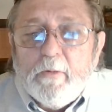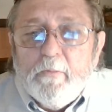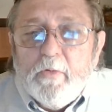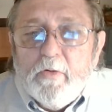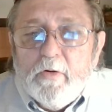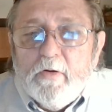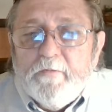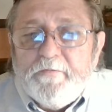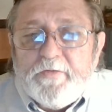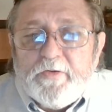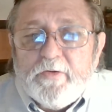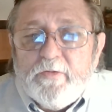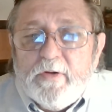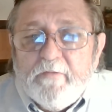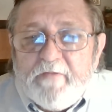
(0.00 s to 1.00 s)
moved
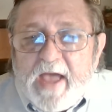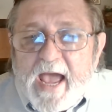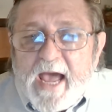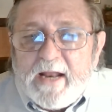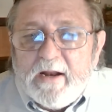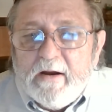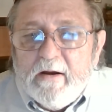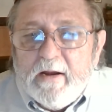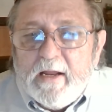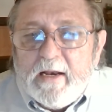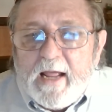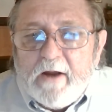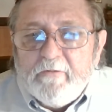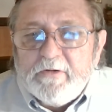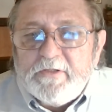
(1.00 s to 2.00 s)
to Nevada and
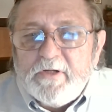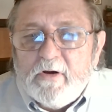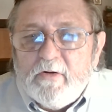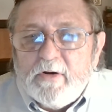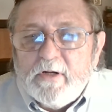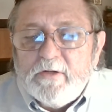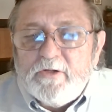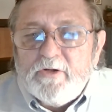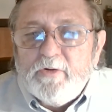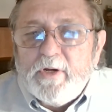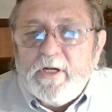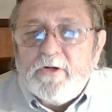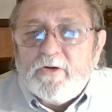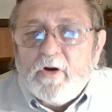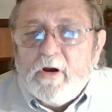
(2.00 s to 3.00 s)
Arizona to
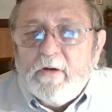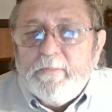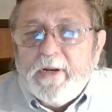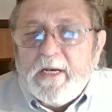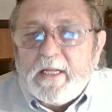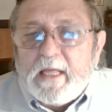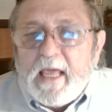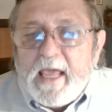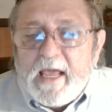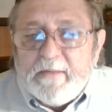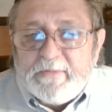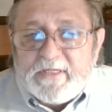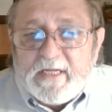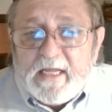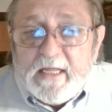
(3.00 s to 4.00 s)
internment
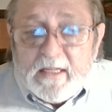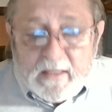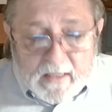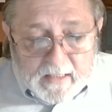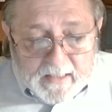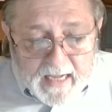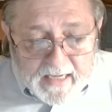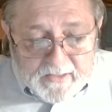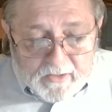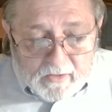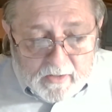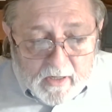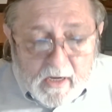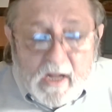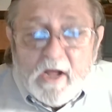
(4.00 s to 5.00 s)
camps in the
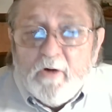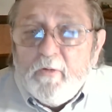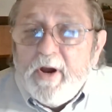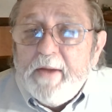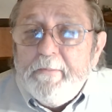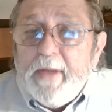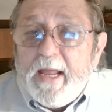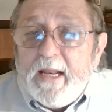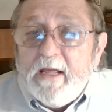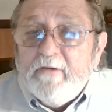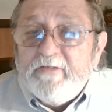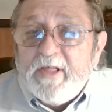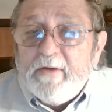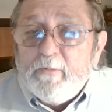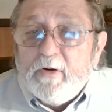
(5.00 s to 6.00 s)
desert, where many
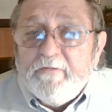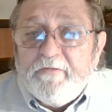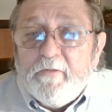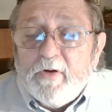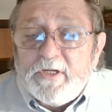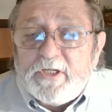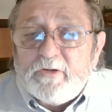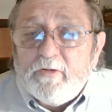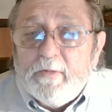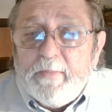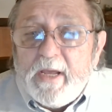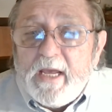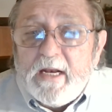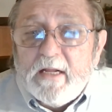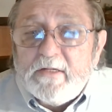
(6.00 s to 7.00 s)
of them were forced to
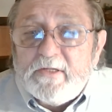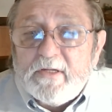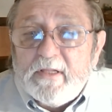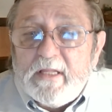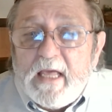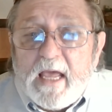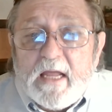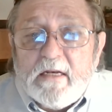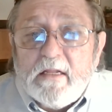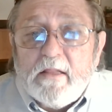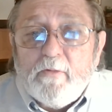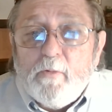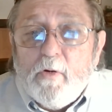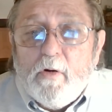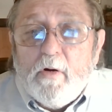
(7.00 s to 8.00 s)
remain until the end of
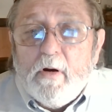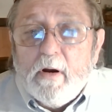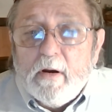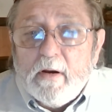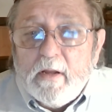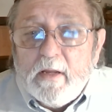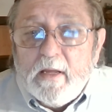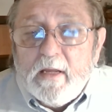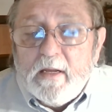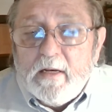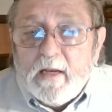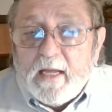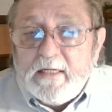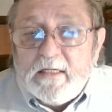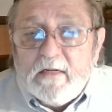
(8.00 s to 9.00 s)
the war in
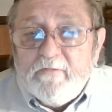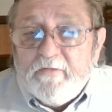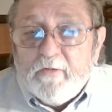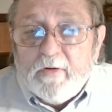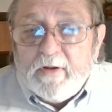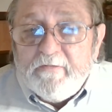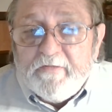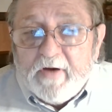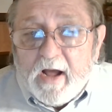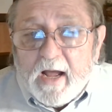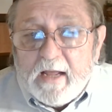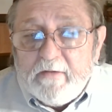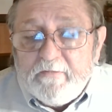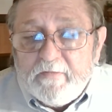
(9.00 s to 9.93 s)
1945.